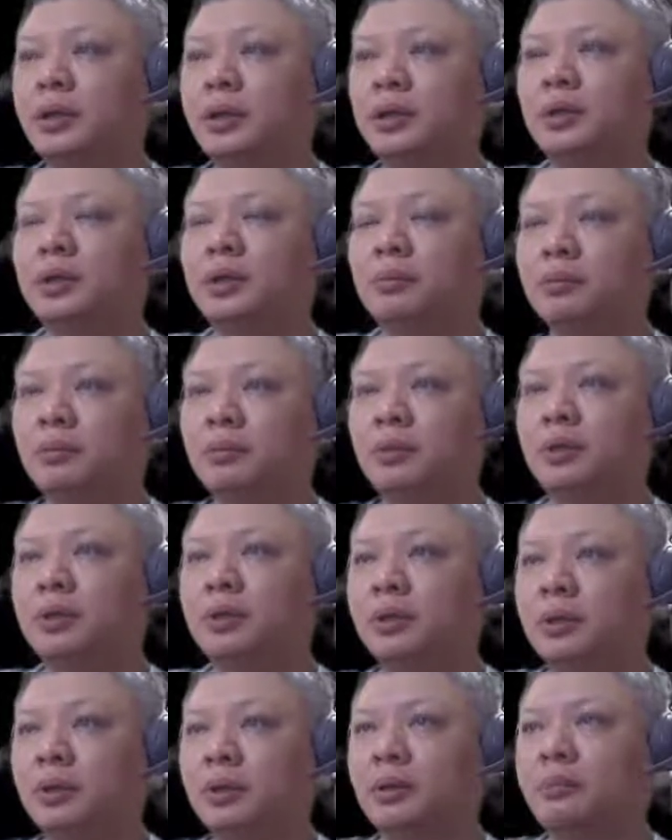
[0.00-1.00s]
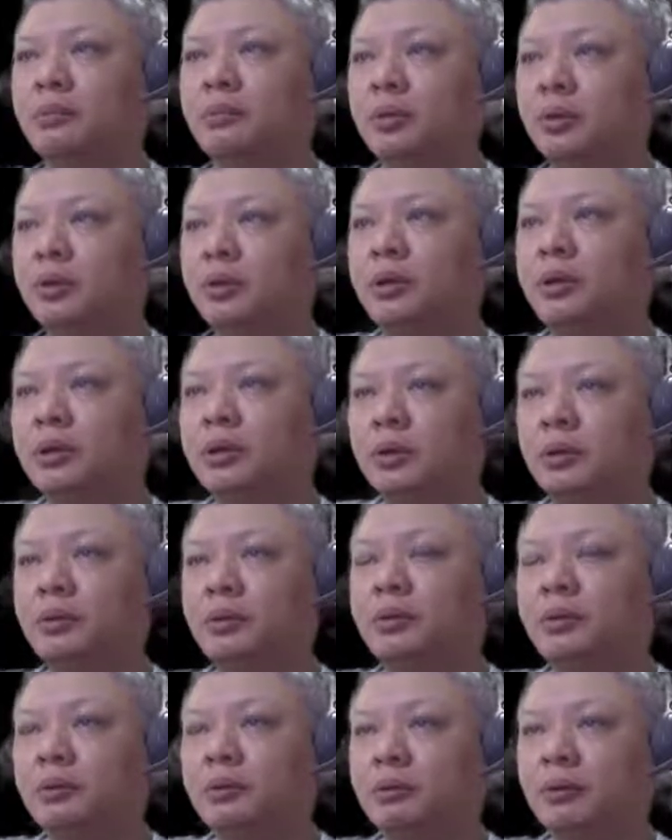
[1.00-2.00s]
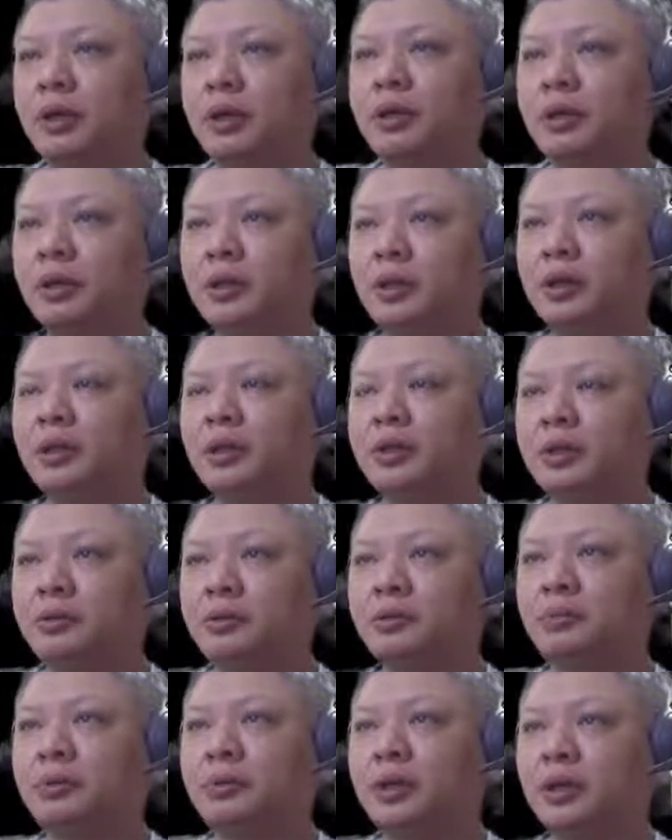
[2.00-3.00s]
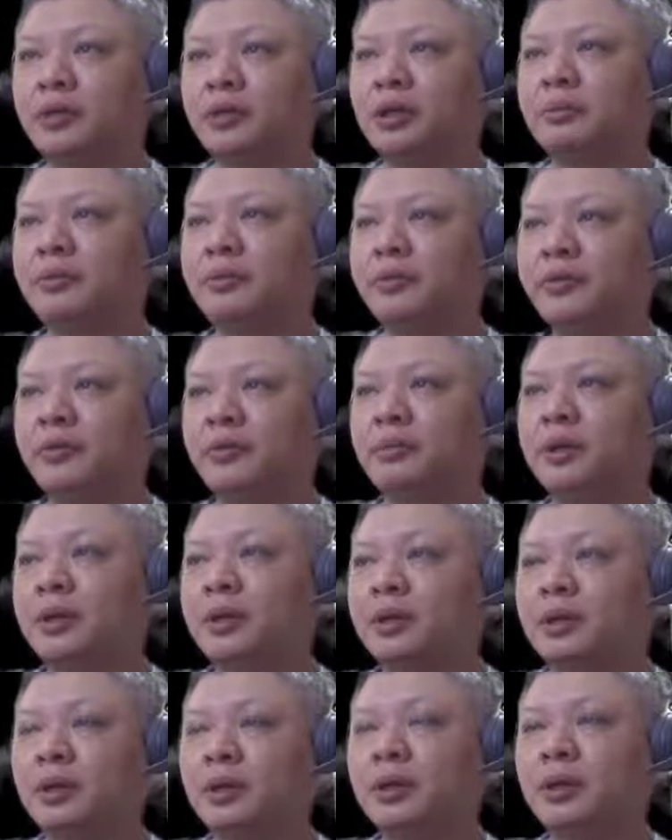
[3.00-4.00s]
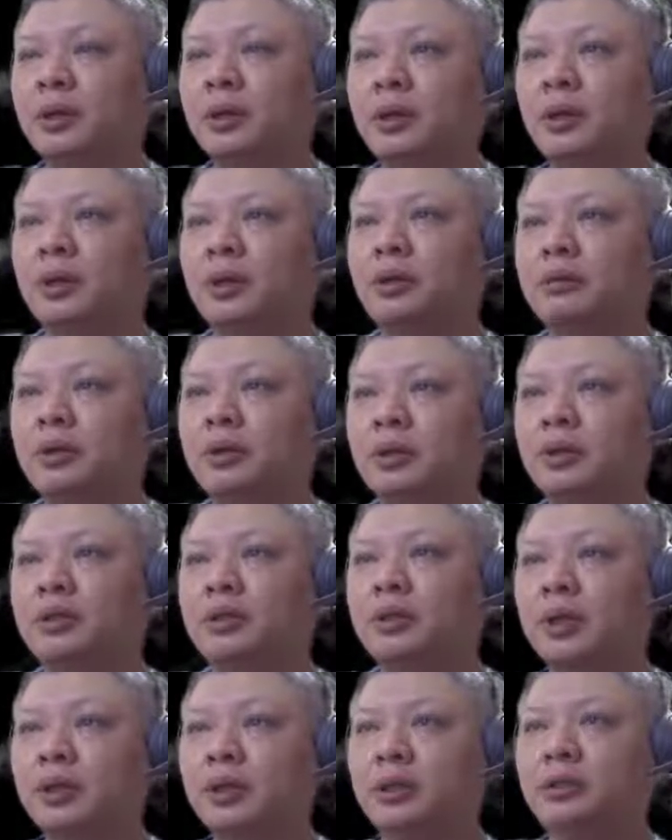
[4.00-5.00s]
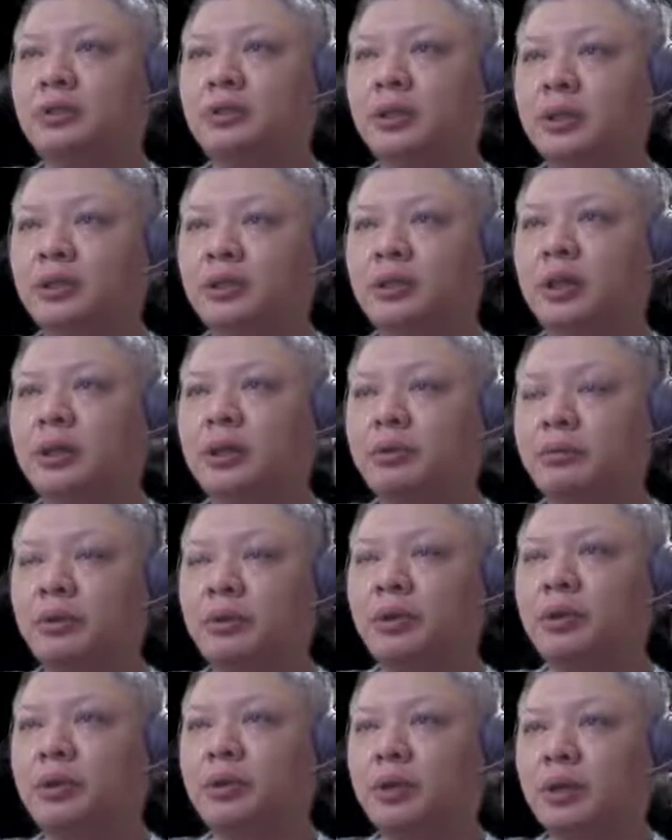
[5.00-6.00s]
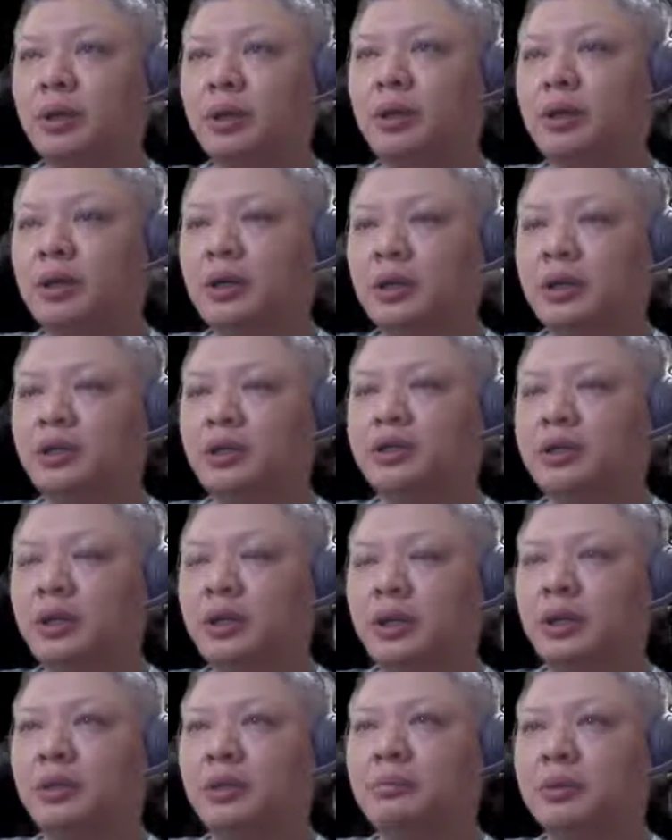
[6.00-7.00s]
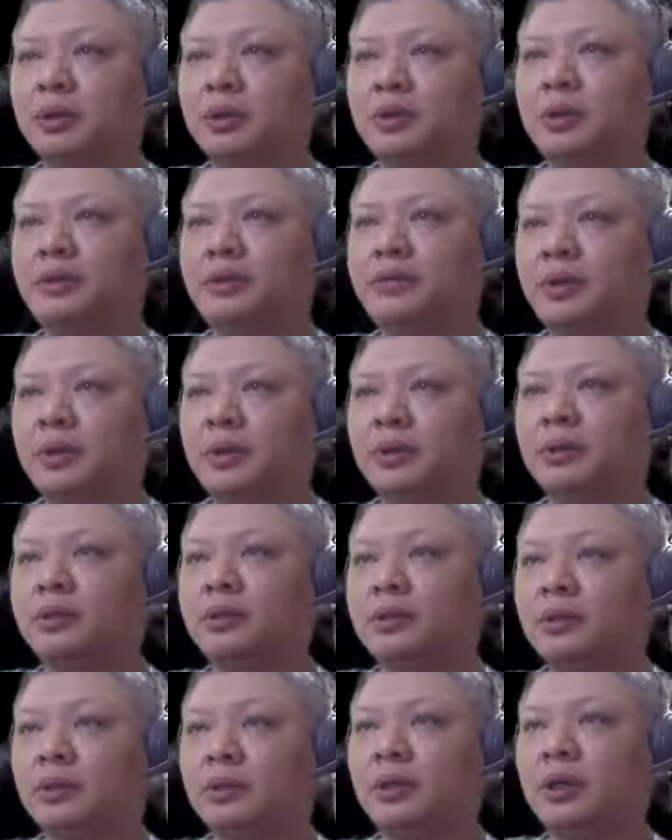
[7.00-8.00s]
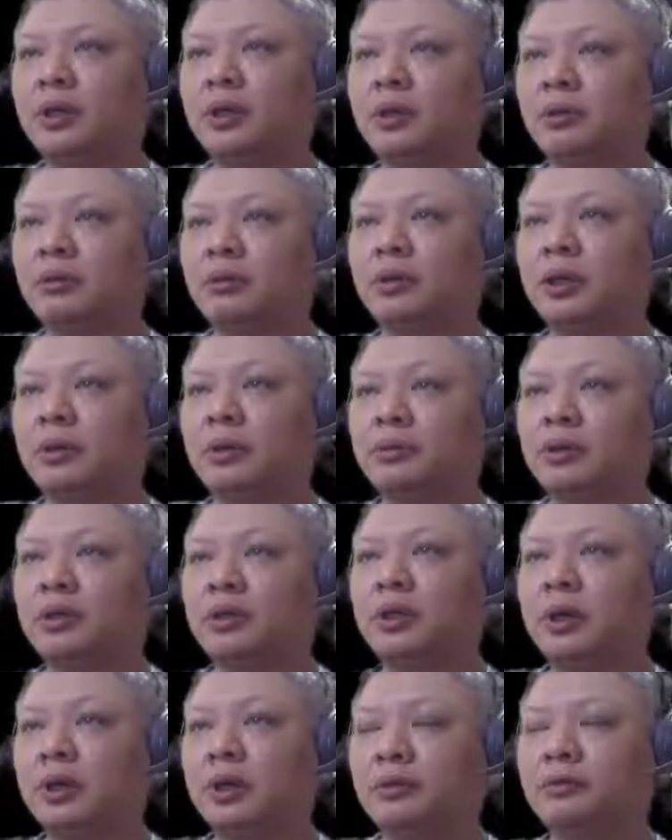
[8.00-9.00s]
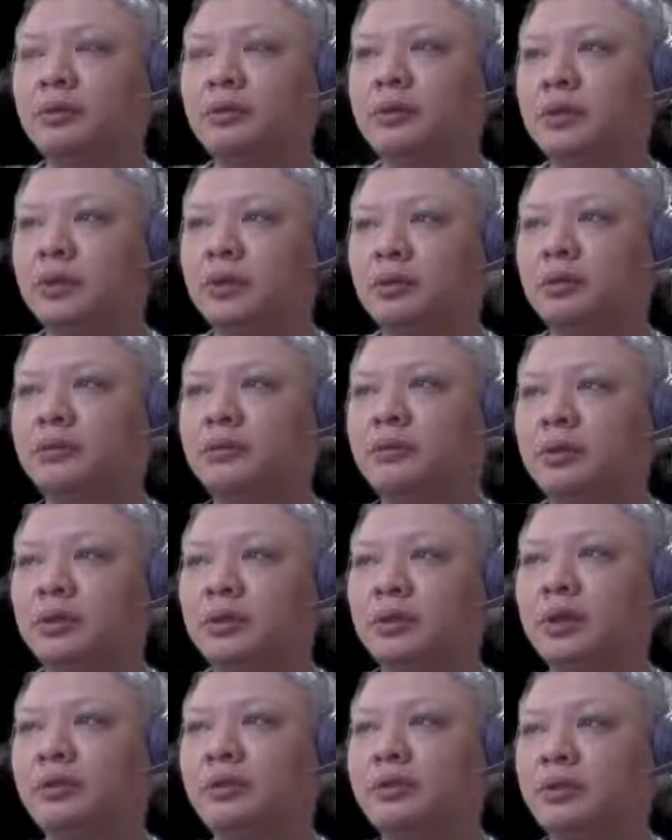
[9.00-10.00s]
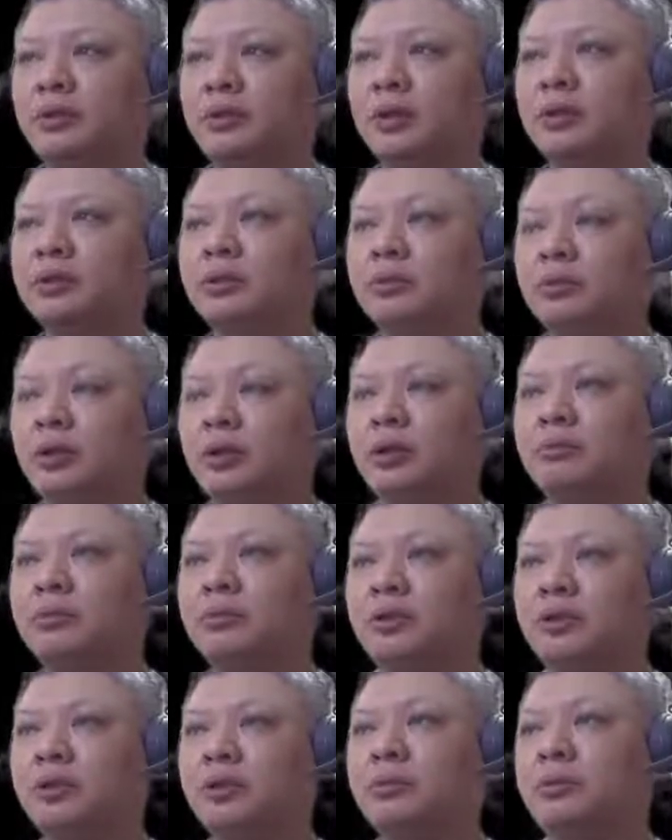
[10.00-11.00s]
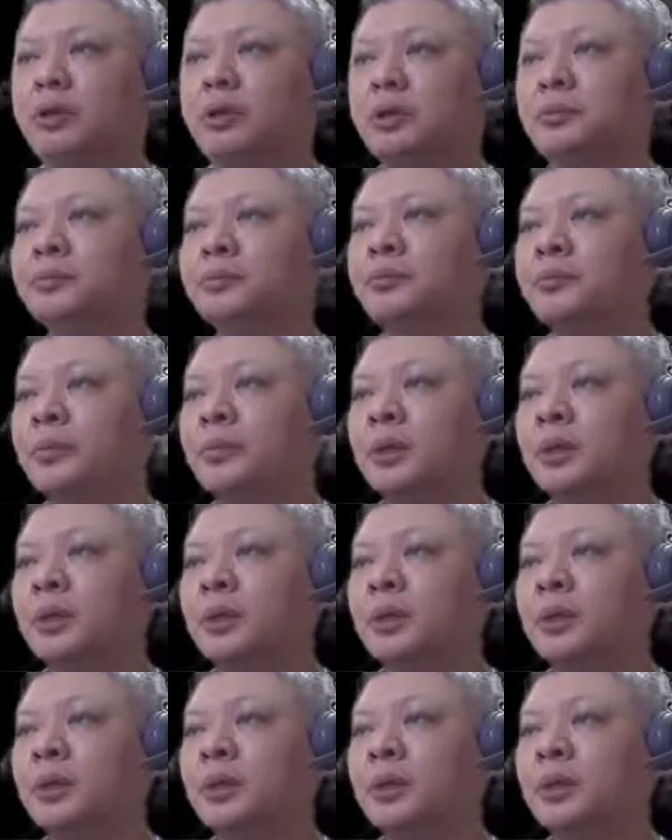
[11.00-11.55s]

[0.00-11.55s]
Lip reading: in the book, this would be an example of a blunder. Red decided to attack with c8 plus 7 so that he could capture the elephant and go for discovered checks to gain material.